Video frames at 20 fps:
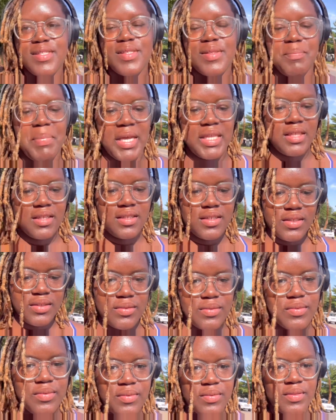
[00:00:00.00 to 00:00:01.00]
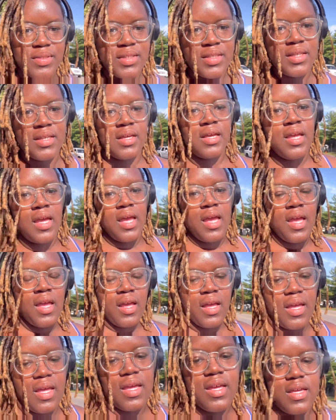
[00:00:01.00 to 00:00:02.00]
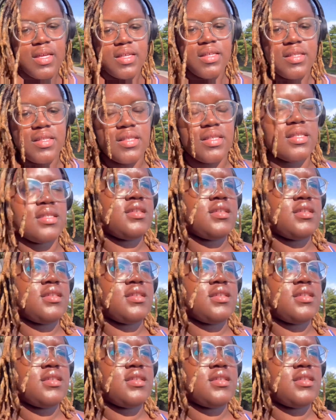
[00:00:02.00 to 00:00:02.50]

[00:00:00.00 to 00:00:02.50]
about to do. And